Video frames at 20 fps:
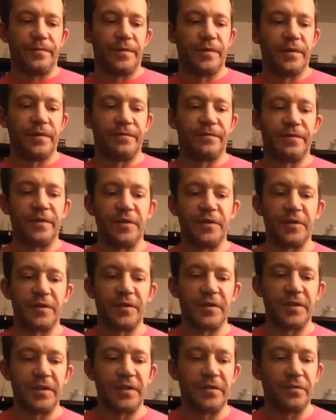Then finish
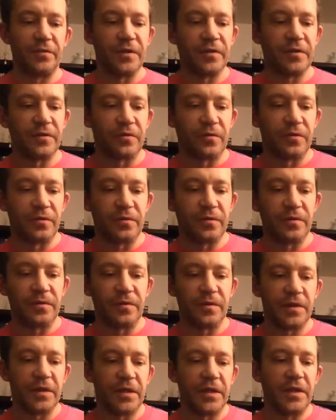the sequence order.
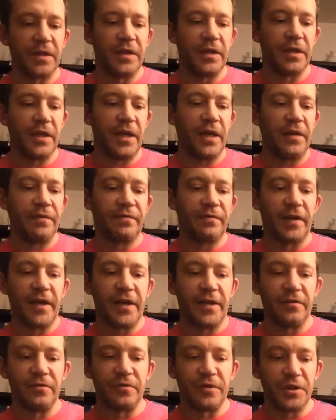Again, A
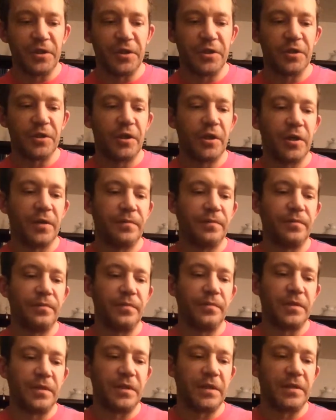flat or G sharp,
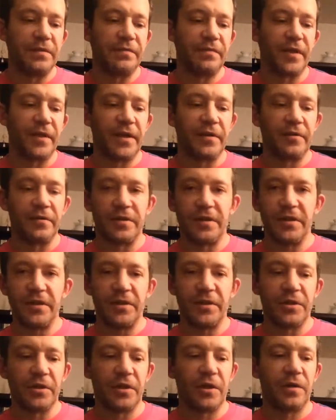D flat or C
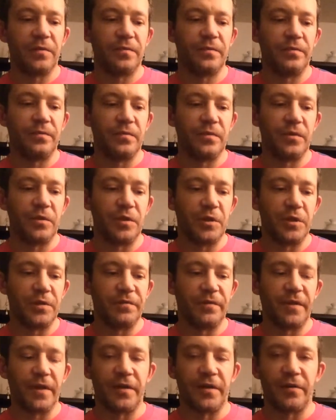sharp, G
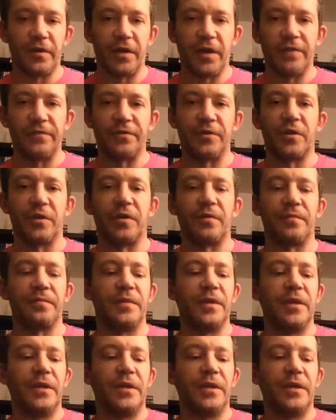flat or F sharp.